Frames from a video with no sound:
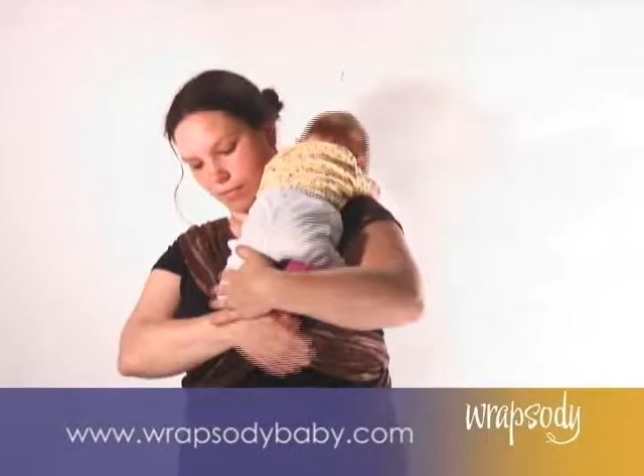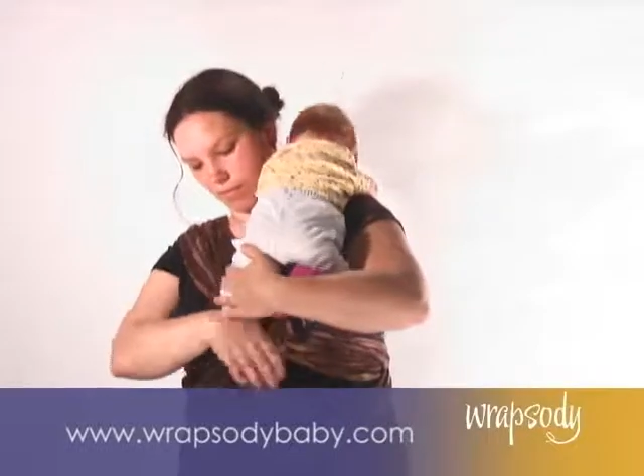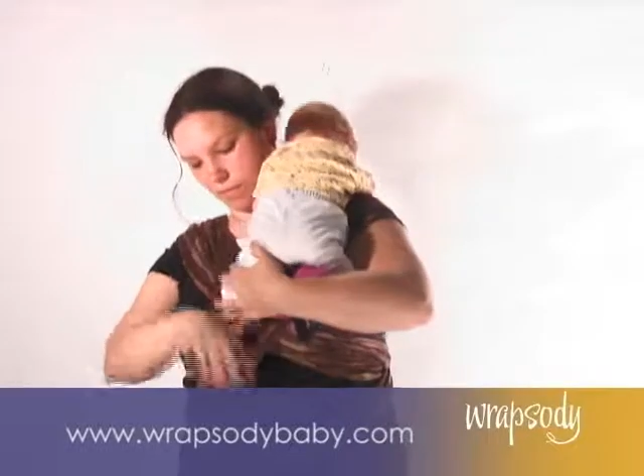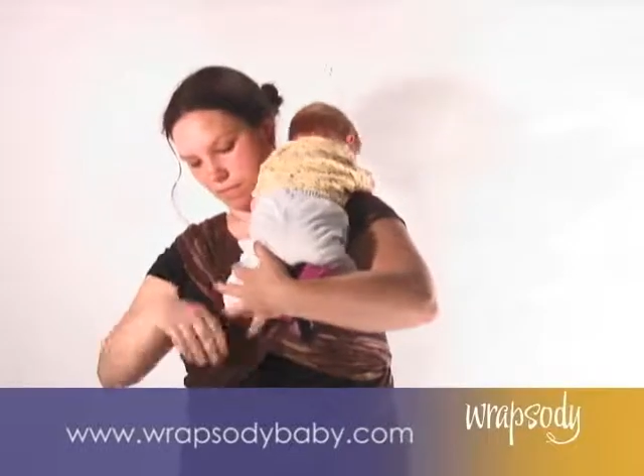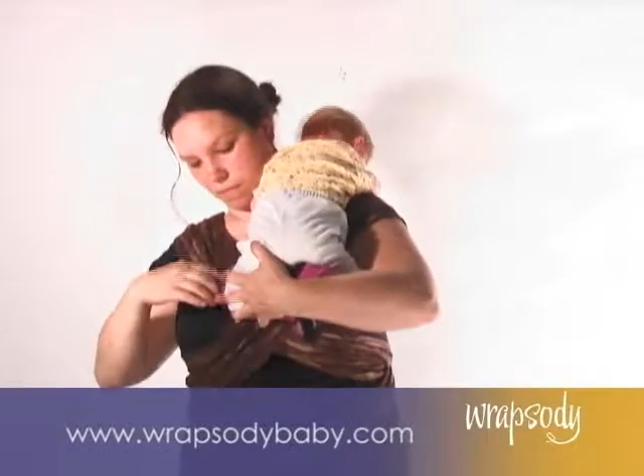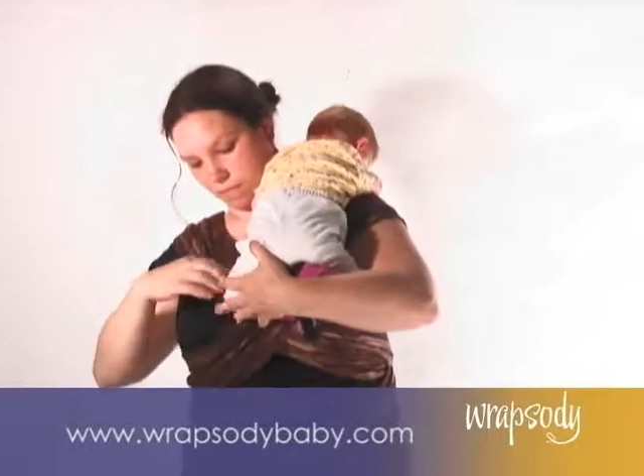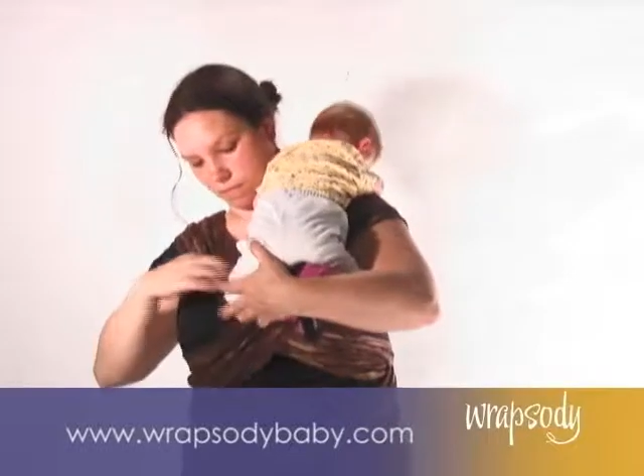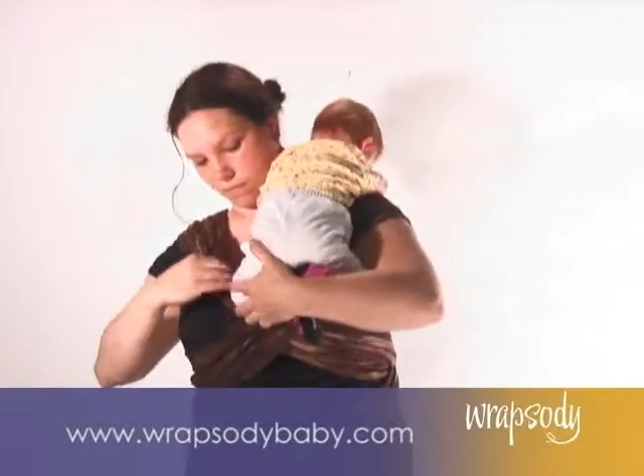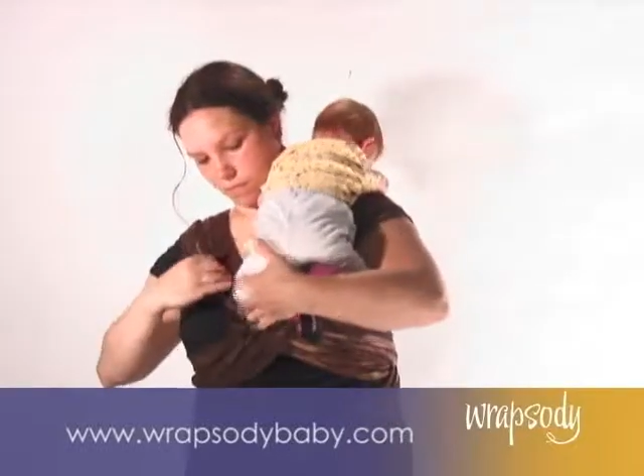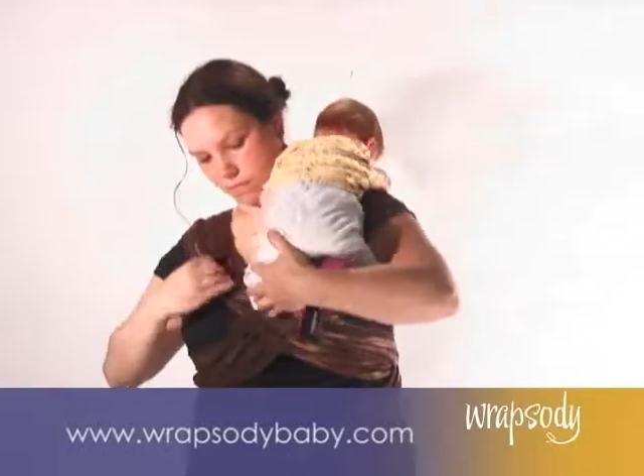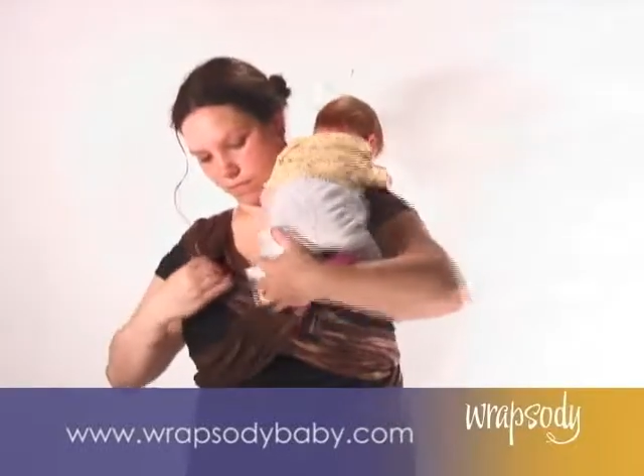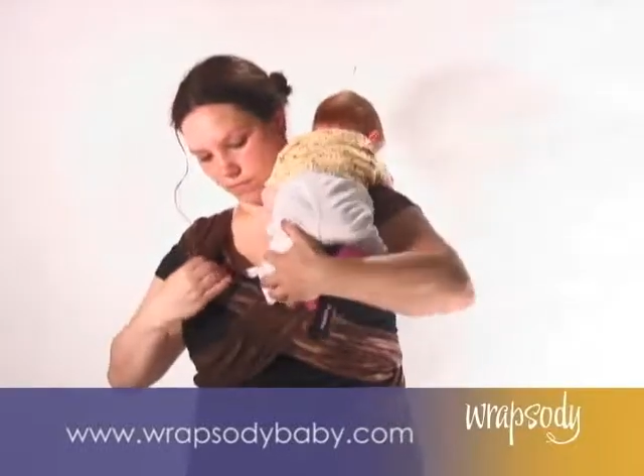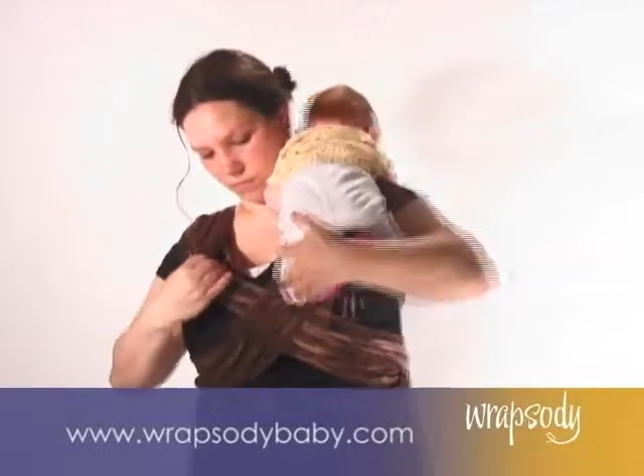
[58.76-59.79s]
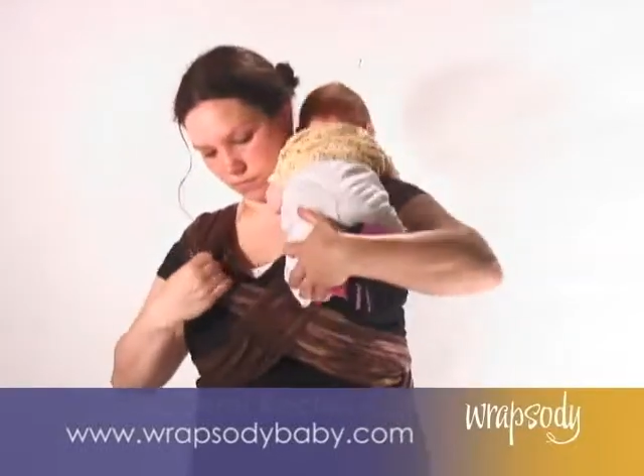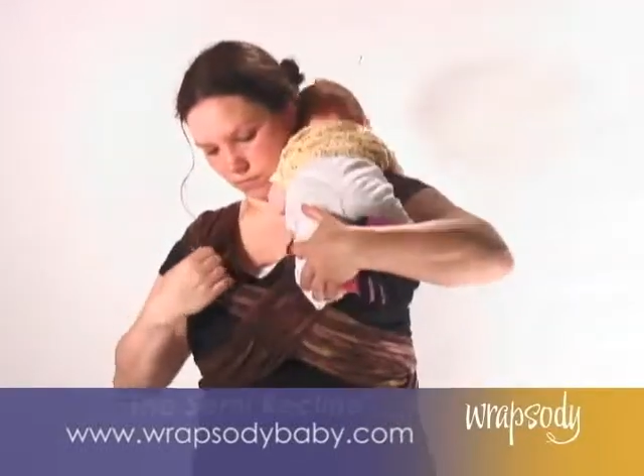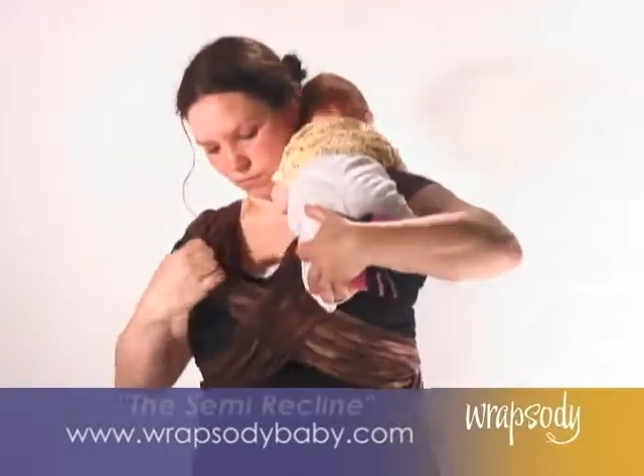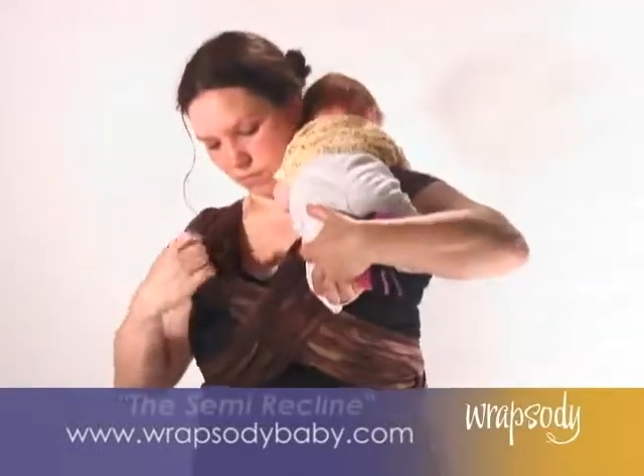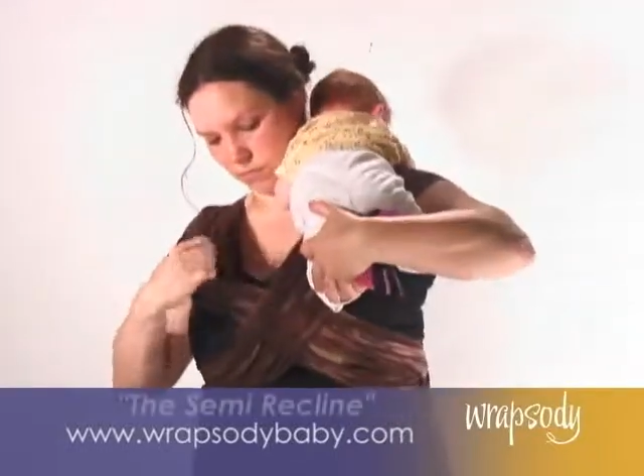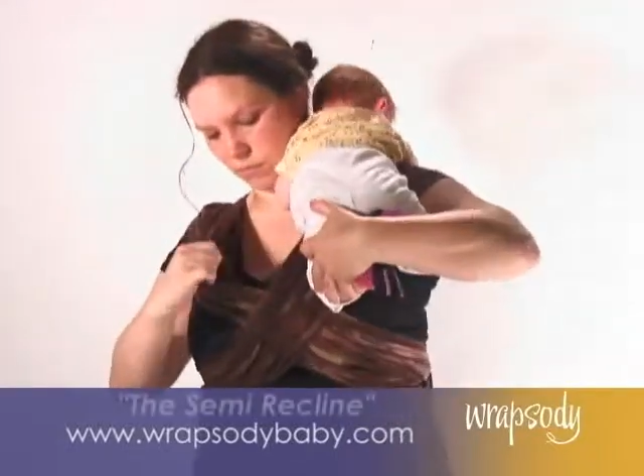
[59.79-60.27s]
grows, she will want to see
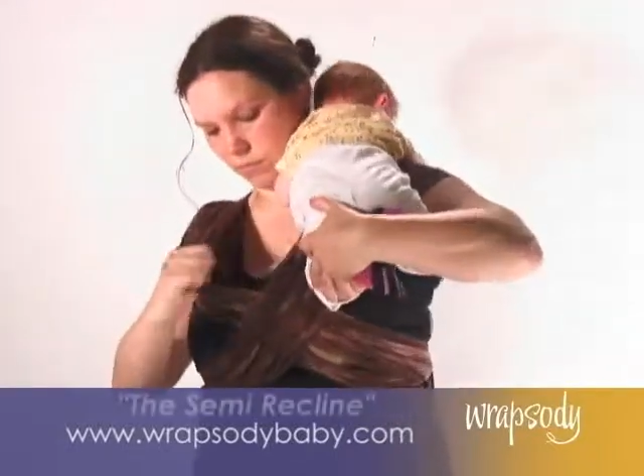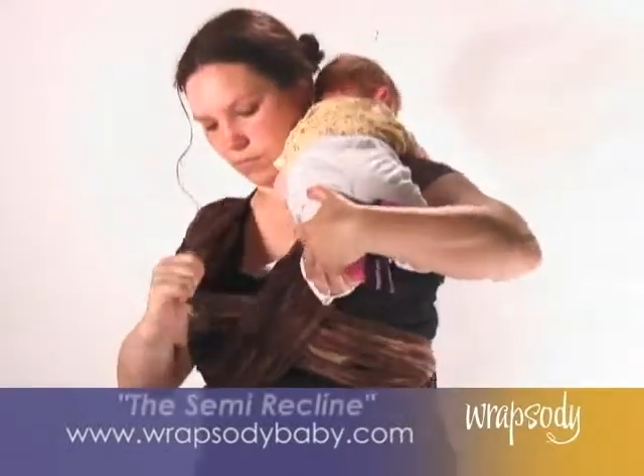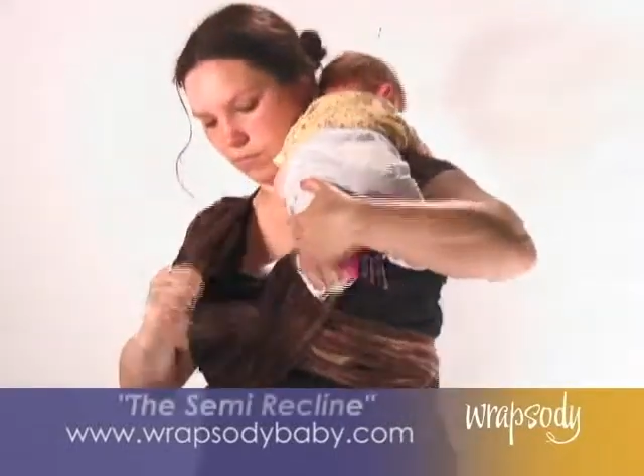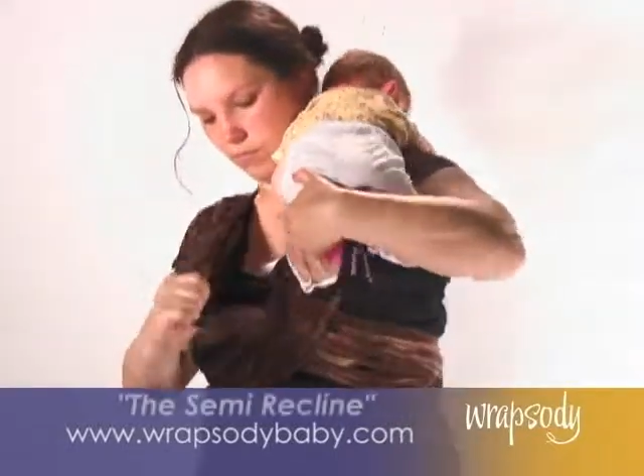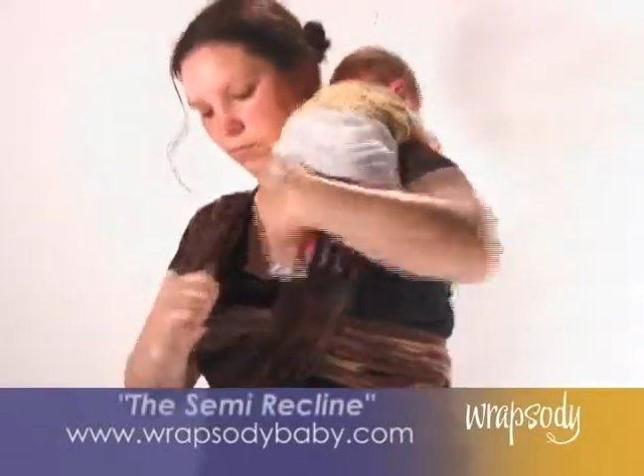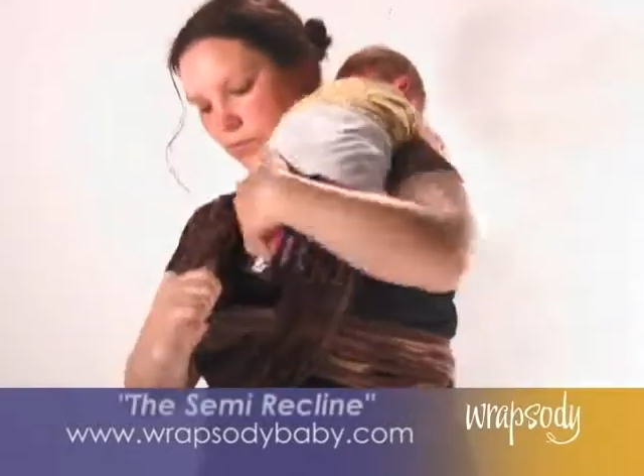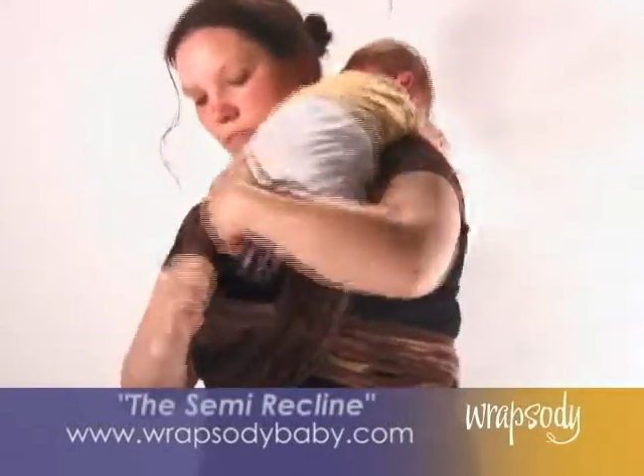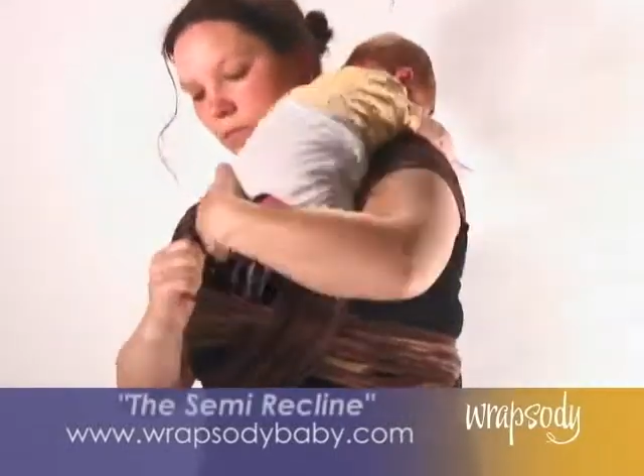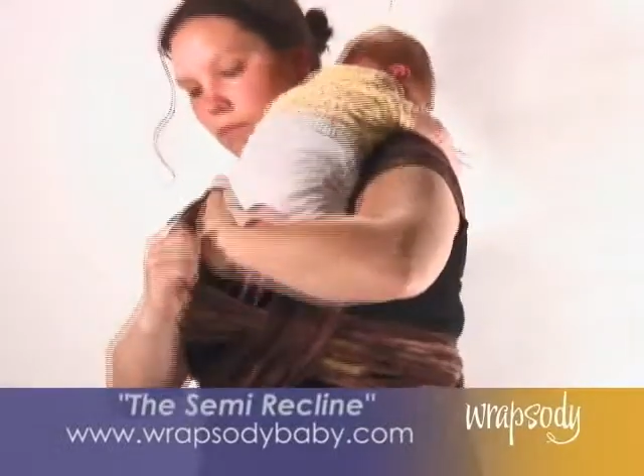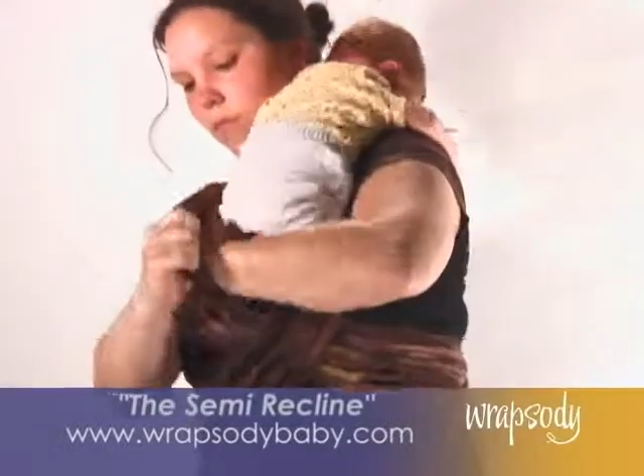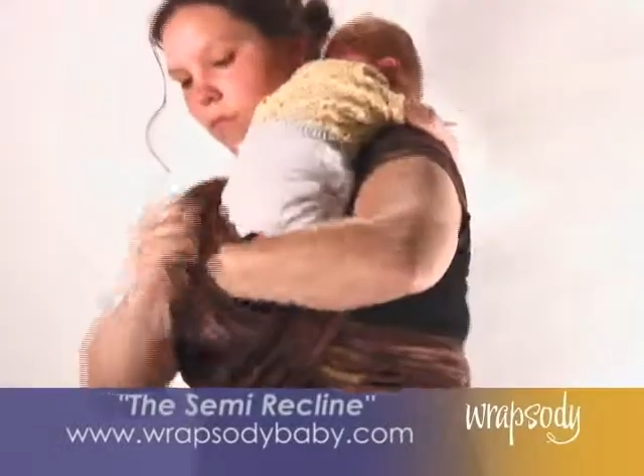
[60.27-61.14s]
the world. A